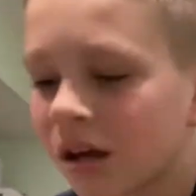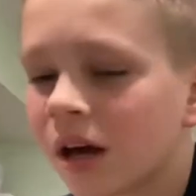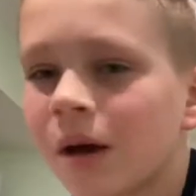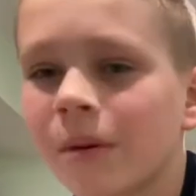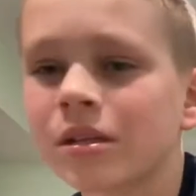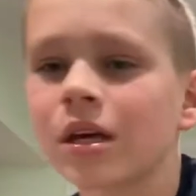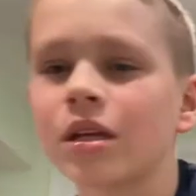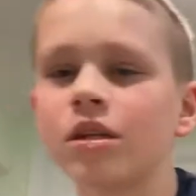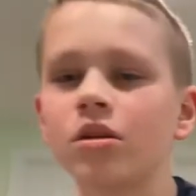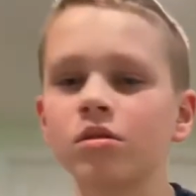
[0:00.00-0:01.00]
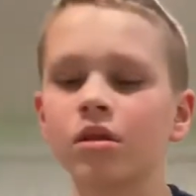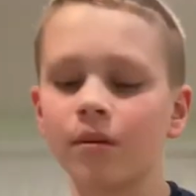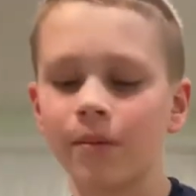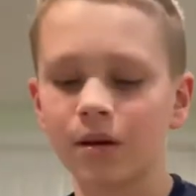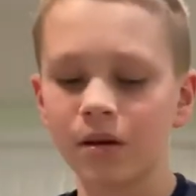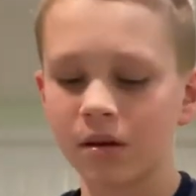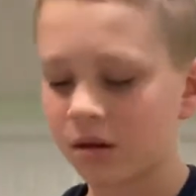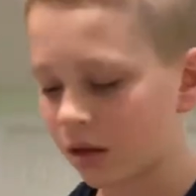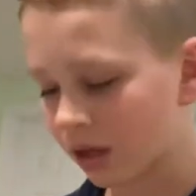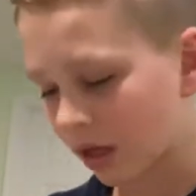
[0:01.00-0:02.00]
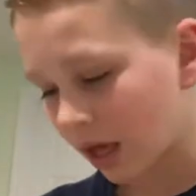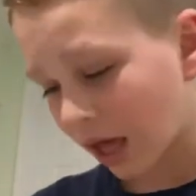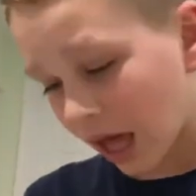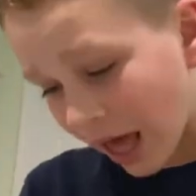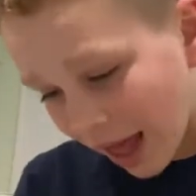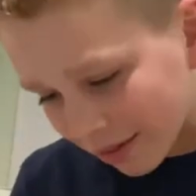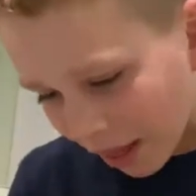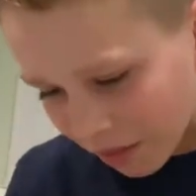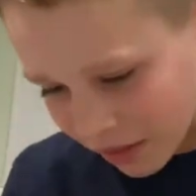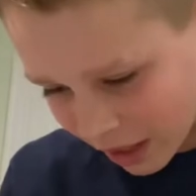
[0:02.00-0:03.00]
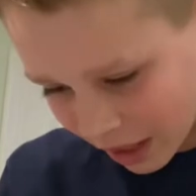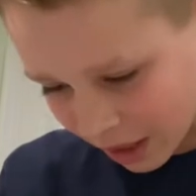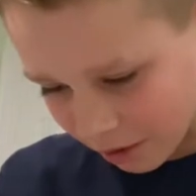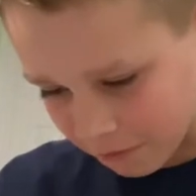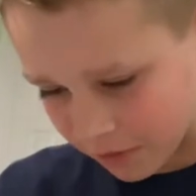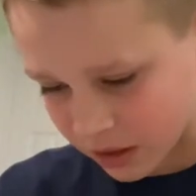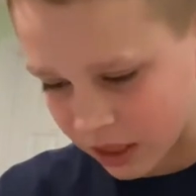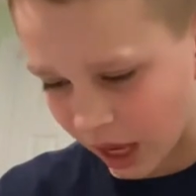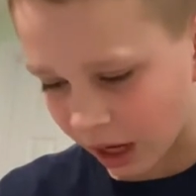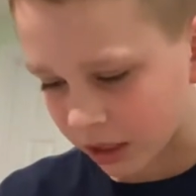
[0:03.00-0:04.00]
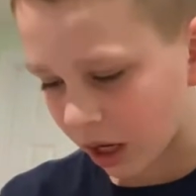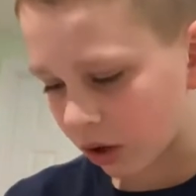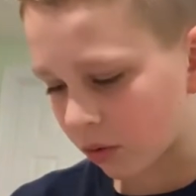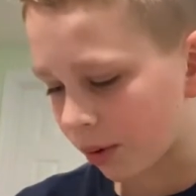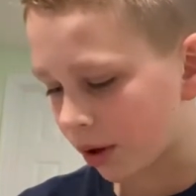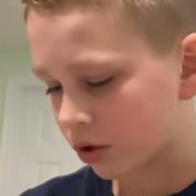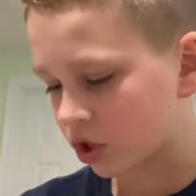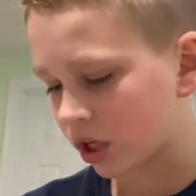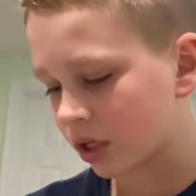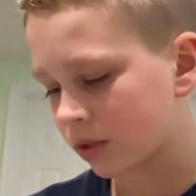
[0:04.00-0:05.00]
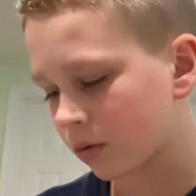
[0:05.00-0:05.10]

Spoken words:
I'm excited to use them. And then the FinTech Knuckleball Jigs were